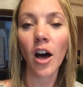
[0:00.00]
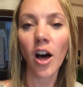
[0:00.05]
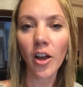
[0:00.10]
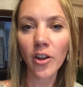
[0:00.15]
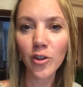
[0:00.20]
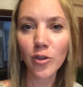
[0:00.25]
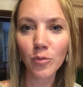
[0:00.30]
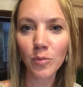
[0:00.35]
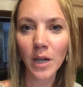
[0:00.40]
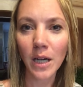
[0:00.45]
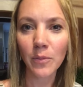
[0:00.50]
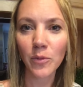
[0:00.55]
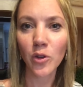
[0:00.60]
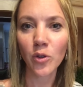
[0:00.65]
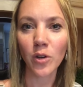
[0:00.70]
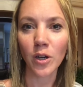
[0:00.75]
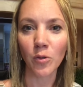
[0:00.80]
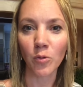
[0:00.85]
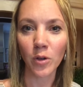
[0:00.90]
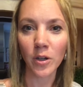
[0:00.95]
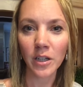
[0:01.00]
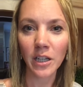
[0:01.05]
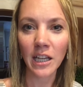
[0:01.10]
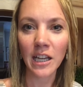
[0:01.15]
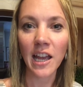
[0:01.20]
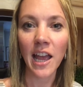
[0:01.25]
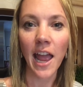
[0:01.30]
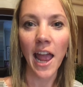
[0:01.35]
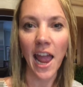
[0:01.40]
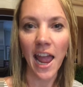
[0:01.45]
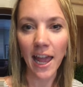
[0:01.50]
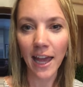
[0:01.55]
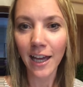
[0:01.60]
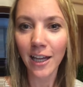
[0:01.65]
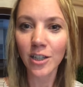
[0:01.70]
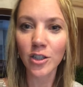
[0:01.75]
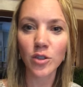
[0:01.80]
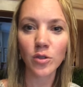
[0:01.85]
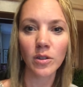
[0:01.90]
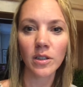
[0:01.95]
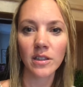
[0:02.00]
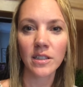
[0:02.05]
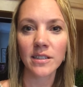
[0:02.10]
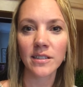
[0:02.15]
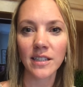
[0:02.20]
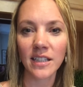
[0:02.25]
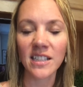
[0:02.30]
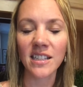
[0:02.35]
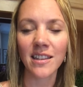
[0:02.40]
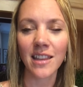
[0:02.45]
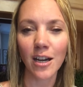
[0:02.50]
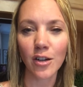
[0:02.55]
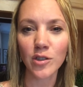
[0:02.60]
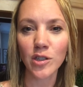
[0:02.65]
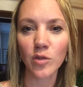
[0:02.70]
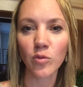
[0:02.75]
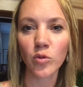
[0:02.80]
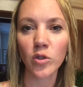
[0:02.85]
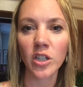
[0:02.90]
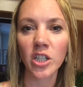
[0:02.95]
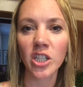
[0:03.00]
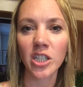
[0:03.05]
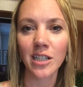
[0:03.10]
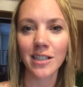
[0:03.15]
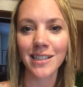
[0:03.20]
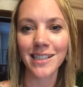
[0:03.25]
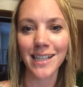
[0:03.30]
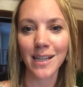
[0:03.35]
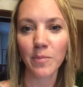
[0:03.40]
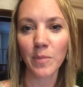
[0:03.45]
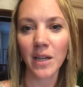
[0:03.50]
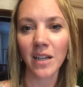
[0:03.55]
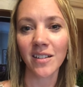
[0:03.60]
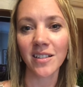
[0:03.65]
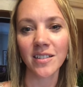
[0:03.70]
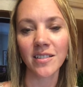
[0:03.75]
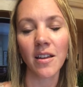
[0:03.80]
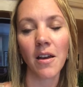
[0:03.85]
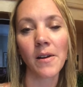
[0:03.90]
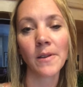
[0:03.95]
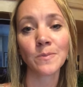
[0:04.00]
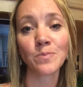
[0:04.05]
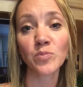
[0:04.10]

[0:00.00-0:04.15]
All you moms who are working and doing the 6,000 worksheets, emails,